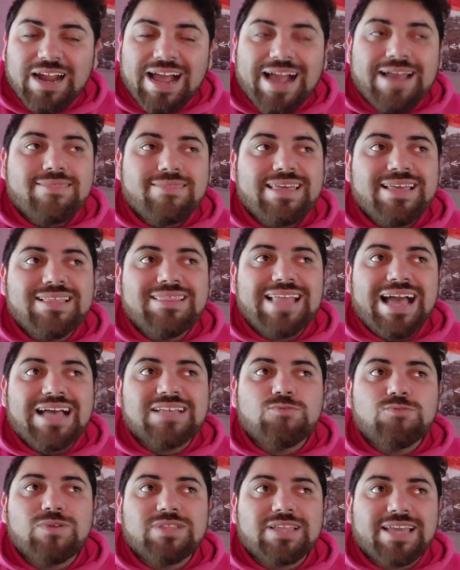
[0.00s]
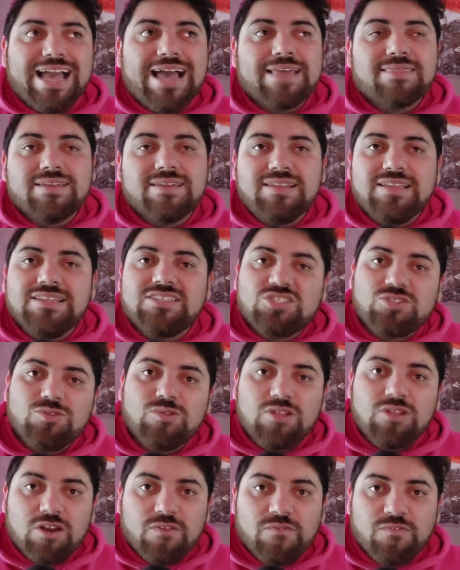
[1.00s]
I think that's what Kathy needs to
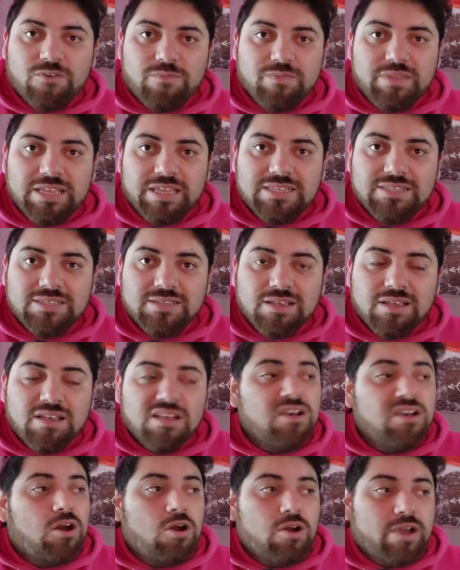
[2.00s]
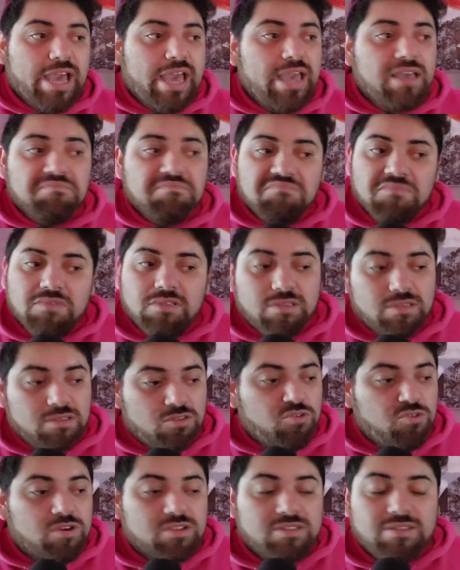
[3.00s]
learn from this. Okay,
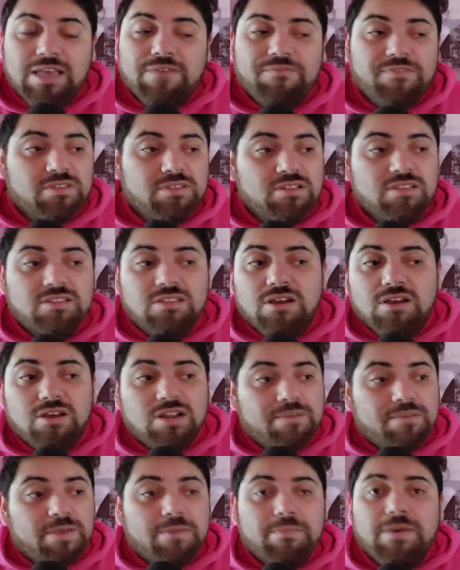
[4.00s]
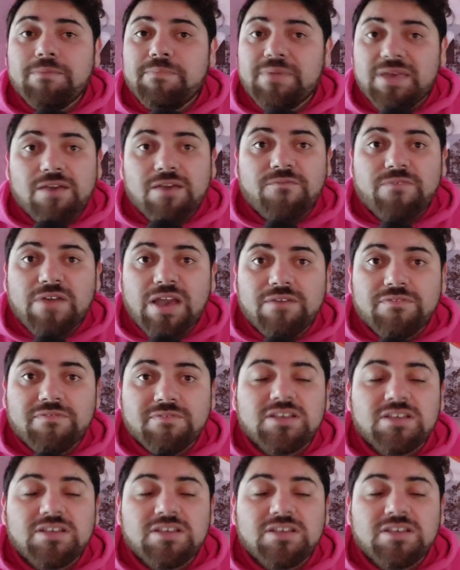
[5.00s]
you are definitely not going to be my BFF.